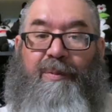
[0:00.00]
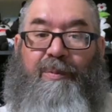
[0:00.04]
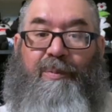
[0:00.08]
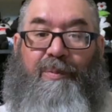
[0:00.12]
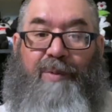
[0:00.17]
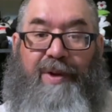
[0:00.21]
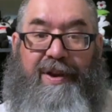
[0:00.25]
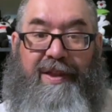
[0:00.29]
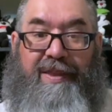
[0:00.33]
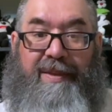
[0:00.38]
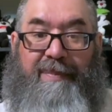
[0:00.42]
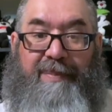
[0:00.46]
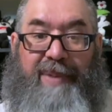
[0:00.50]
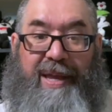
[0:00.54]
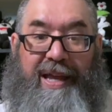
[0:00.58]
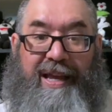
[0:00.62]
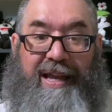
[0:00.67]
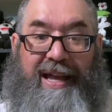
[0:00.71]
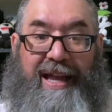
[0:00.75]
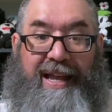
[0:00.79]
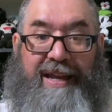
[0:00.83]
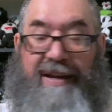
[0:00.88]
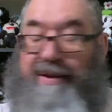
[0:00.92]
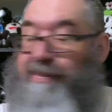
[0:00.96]
one of the big
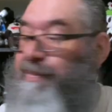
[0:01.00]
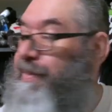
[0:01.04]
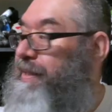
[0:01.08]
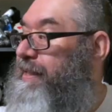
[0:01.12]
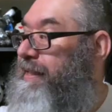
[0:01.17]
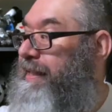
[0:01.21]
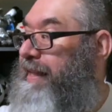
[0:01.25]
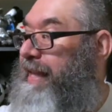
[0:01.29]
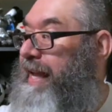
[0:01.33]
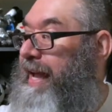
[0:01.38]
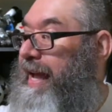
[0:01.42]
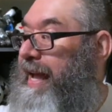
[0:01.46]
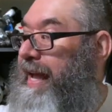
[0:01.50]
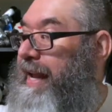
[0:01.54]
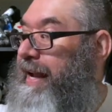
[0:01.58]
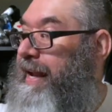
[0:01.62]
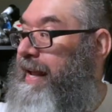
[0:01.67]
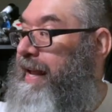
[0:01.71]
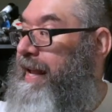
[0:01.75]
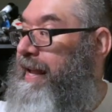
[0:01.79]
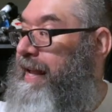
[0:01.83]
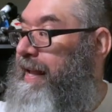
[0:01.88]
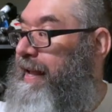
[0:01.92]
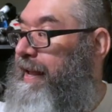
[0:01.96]
items that
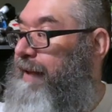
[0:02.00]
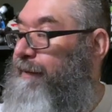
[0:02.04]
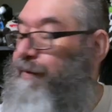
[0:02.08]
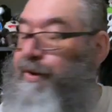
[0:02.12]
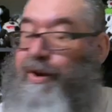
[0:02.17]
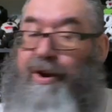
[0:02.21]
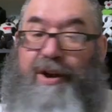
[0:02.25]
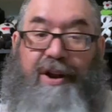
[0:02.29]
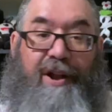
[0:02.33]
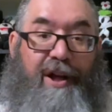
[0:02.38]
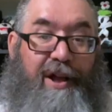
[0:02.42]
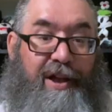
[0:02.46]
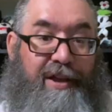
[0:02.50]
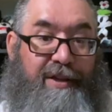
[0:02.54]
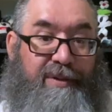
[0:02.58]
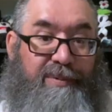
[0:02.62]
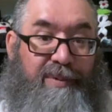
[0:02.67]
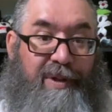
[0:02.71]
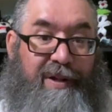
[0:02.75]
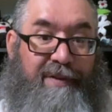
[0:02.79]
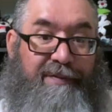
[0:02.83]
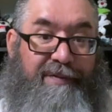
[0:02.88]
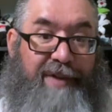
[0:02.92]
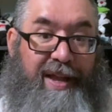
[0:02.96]
if you're an
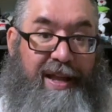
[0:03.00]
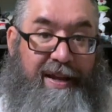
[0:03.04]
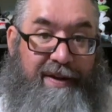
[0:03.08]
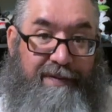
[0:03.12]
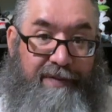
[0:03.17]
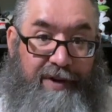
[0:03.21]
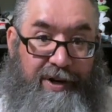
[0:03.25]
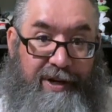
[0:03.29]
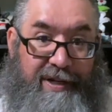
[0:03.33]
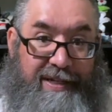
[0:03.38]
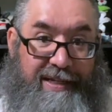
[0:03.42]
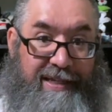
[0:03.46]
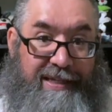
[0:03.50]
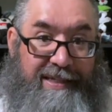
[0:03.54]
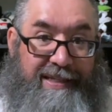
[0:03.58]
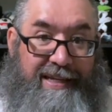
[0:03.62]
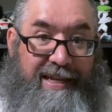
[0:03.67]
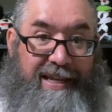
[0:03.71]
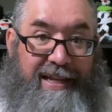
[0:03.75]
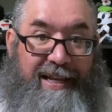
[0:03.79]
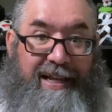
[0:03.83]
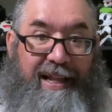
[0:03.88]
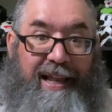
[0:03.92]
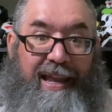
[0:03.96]
Oswald fan, if you're a
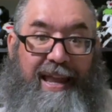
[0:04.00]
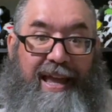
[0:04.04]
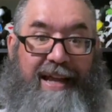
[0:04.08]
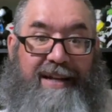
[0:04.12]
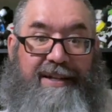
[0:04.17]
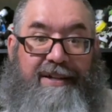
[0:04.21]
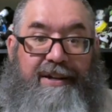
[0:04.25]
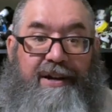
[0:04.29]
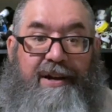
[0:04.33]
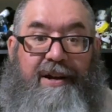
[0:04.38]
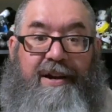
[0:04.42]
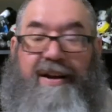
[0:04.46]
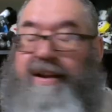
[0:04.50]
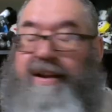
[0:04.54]
Disney collector,